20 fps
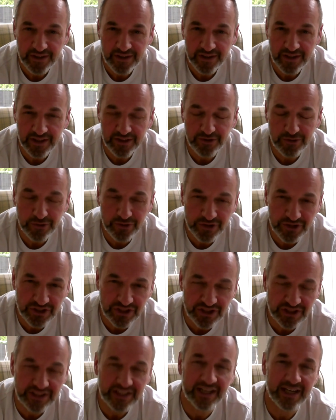and your
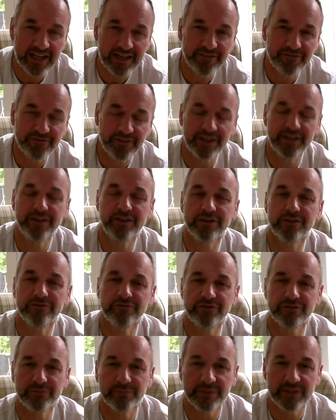staff, they
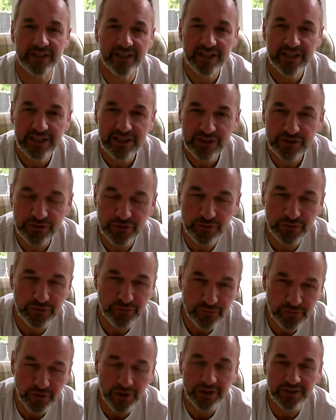comfort me. So the
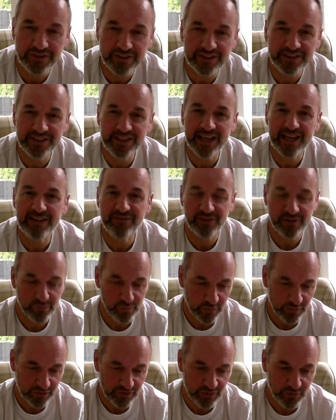rod to David
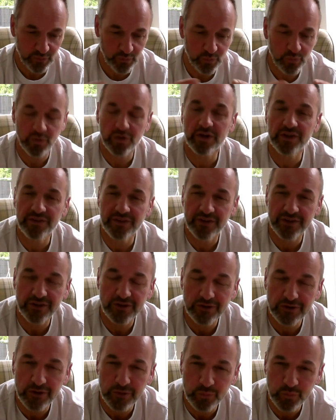was, one,
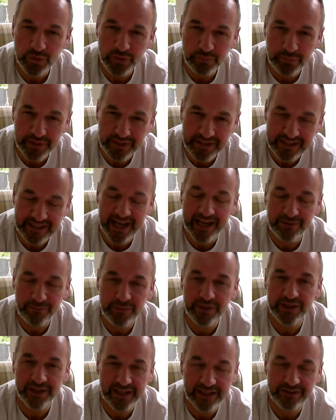God would protect
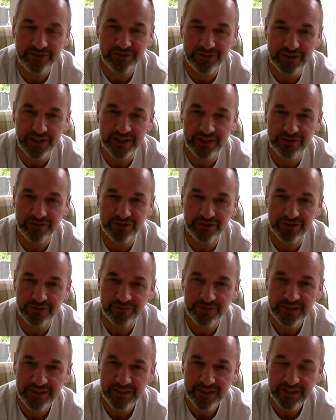me against danger,
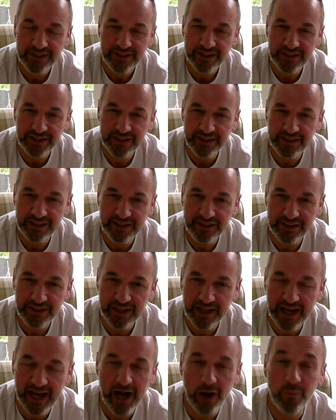
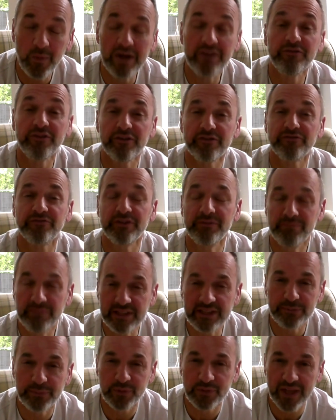however
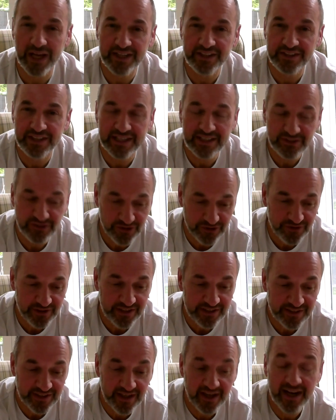formidable that danger
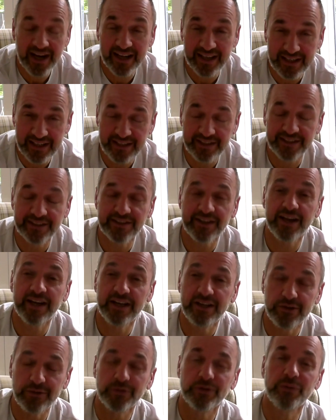is, i.e. a
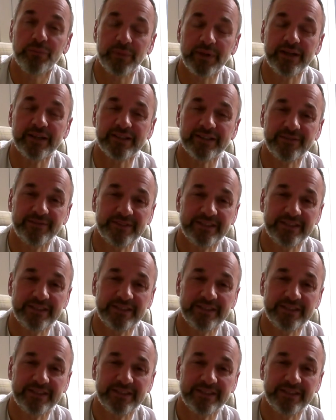lion or a bear.